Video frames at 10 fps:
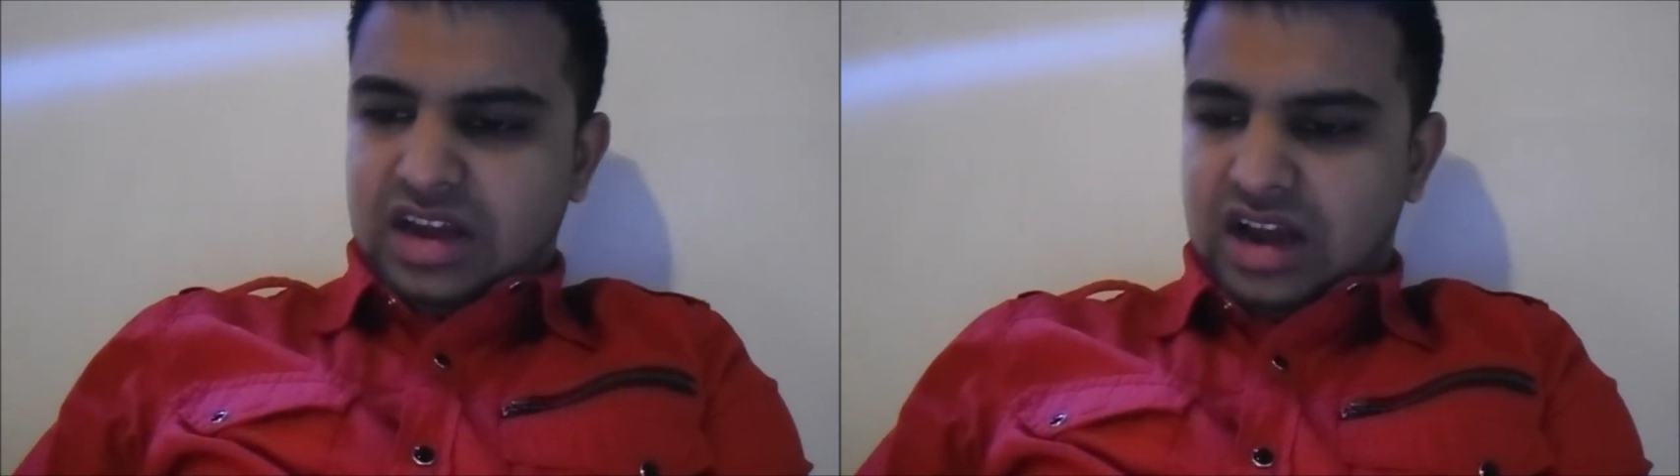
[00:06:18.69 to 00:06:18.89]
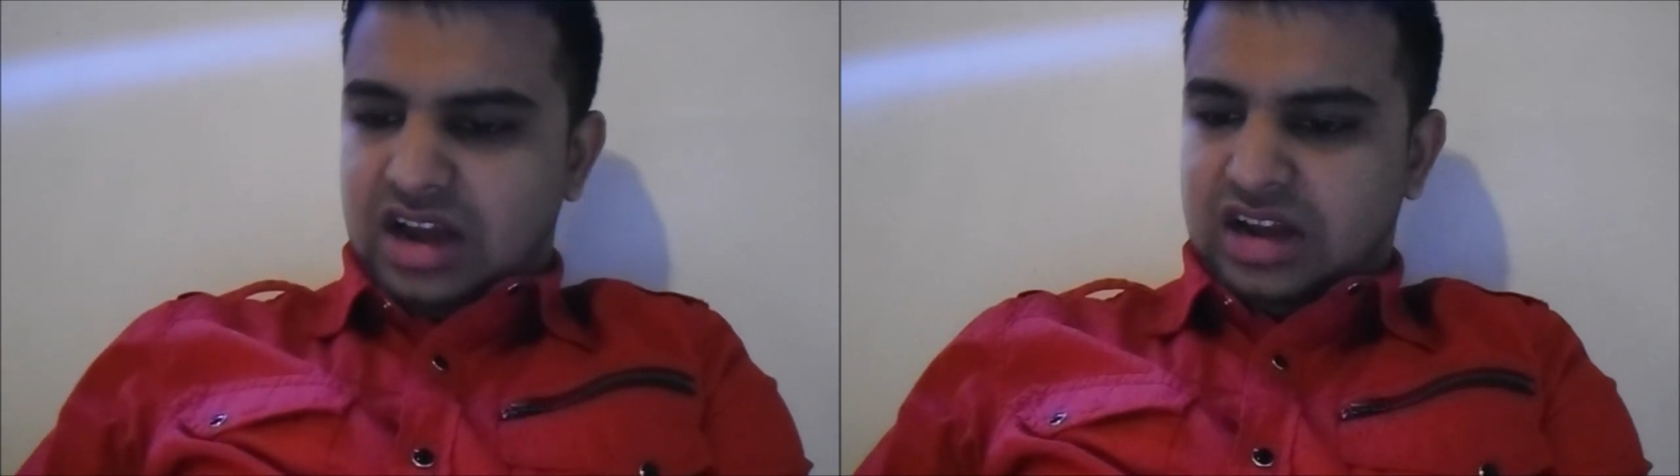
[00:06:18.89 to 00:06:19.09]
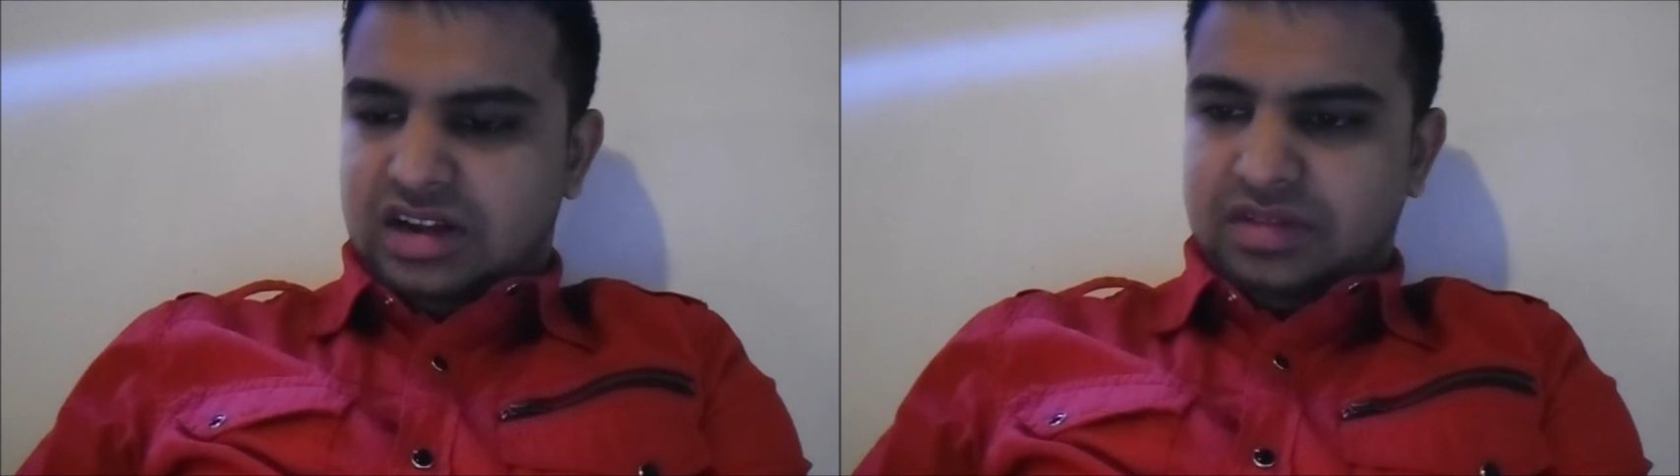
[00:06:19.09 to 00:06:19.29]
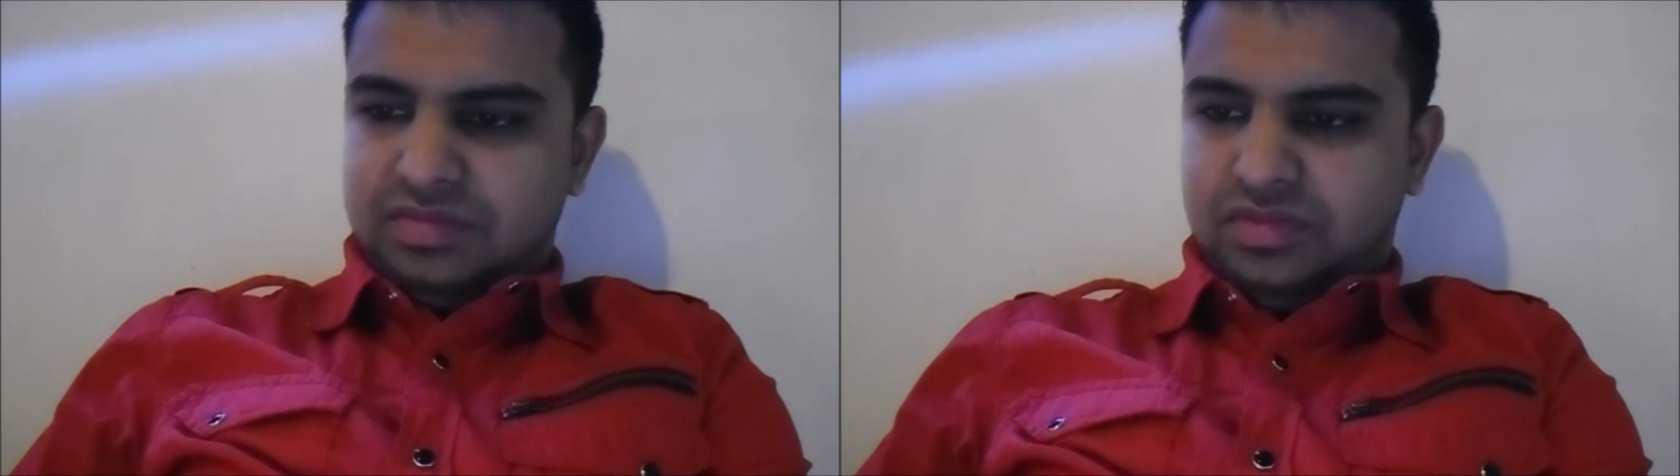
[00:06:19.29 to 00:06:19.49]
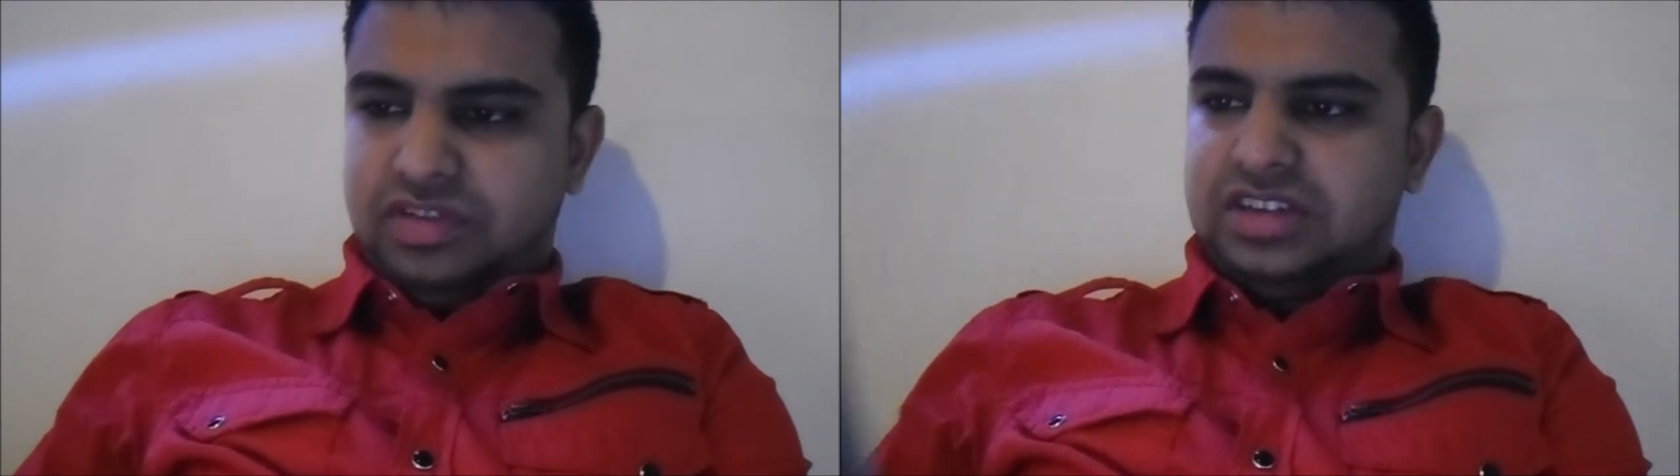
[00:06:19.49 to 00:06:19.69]

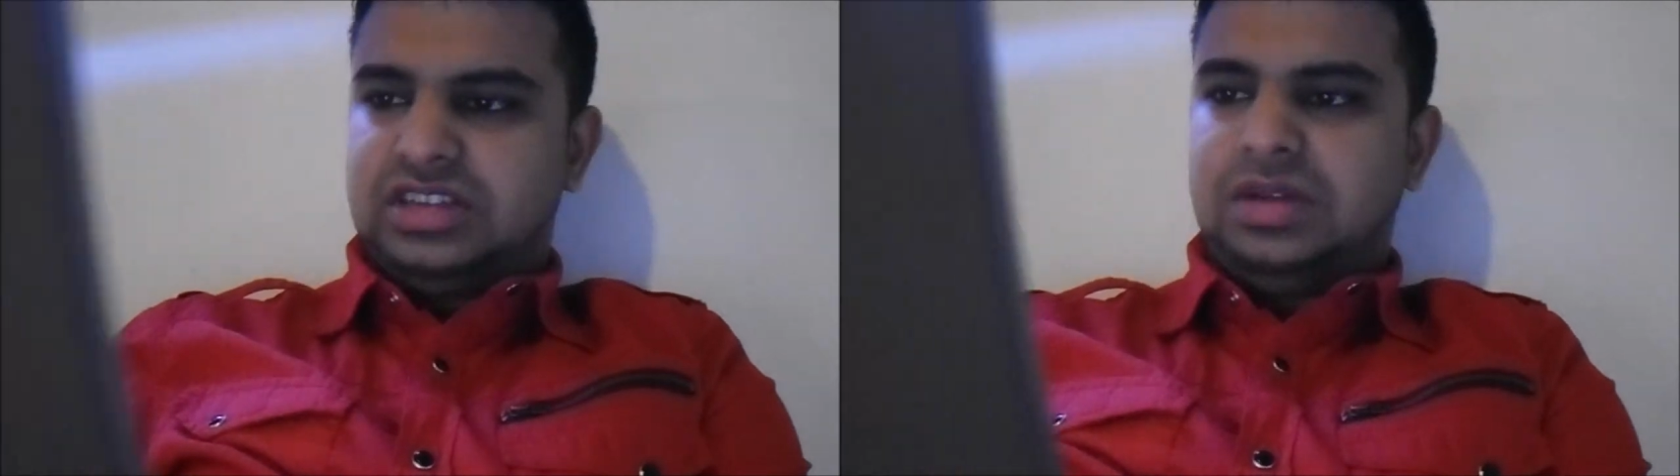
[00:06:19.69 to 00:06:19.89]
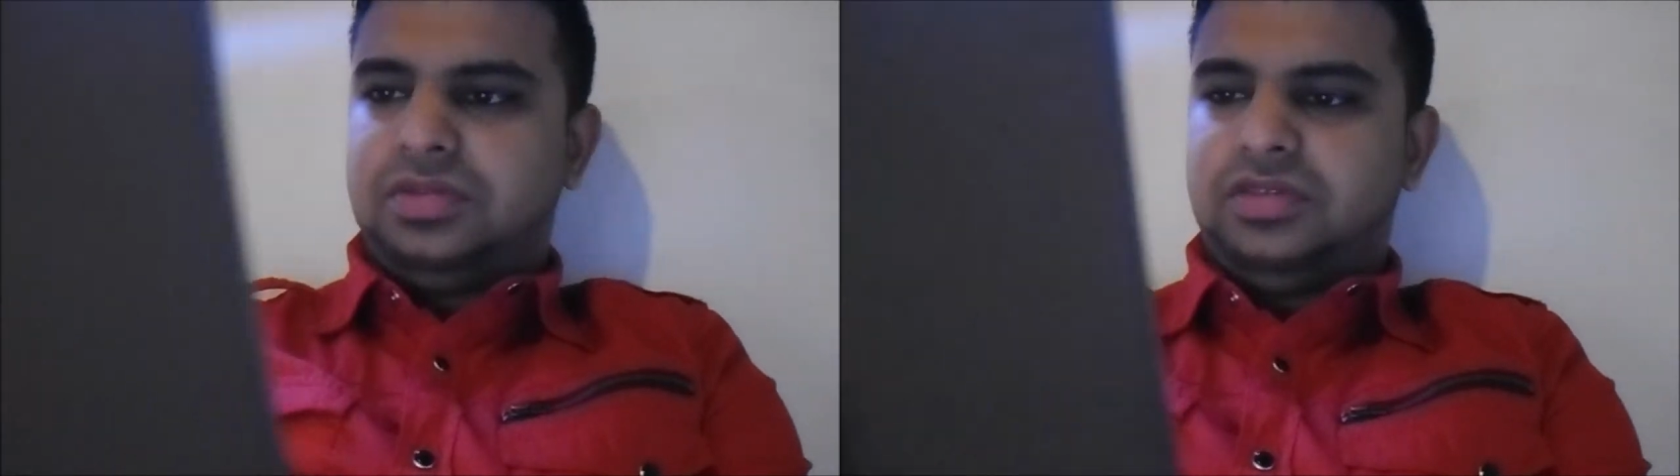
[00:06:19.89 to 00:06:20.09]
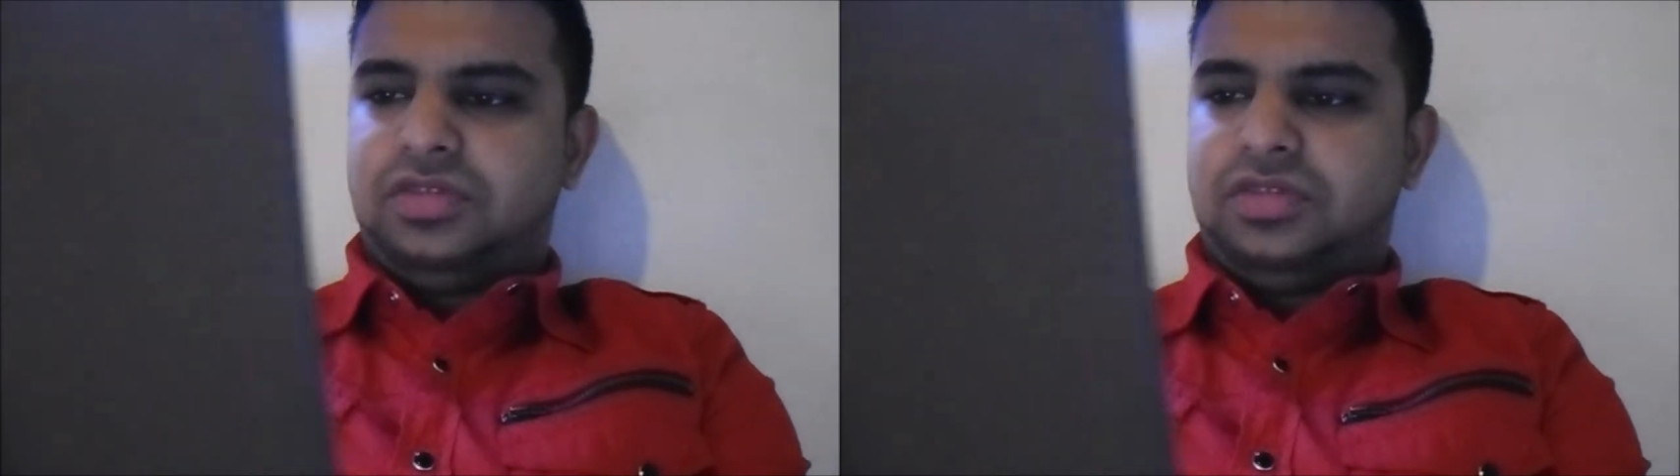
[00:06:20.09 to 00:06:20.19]
For example,